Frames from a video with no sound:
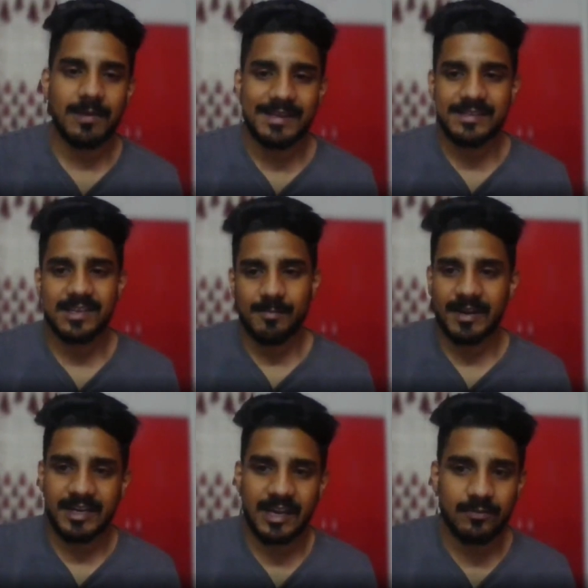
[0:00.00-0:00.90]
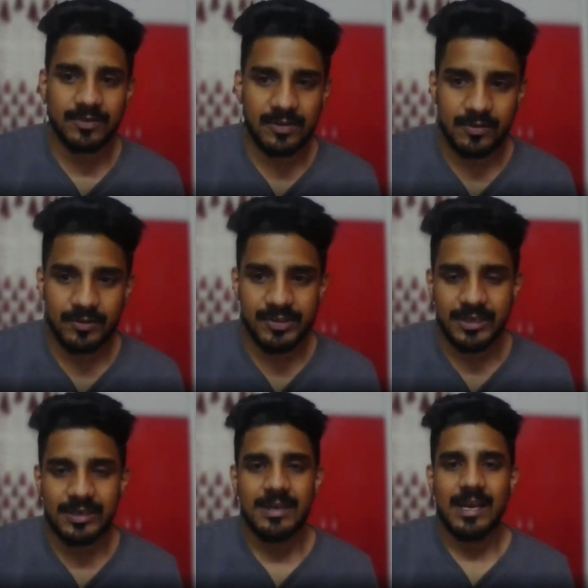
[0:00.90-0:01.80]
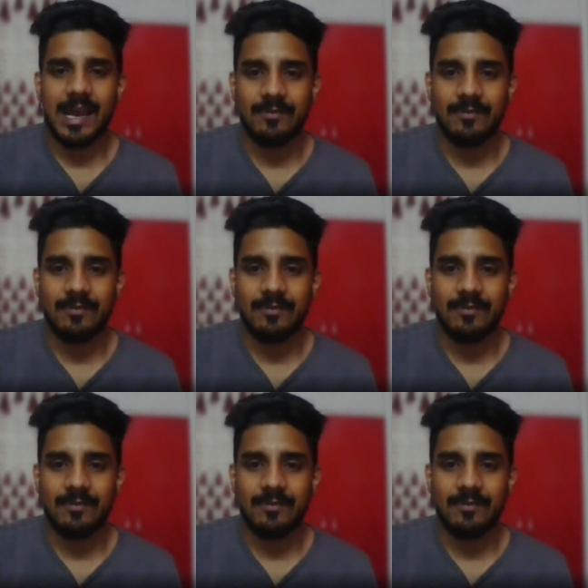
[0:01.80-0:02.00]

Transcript: please comment down your question.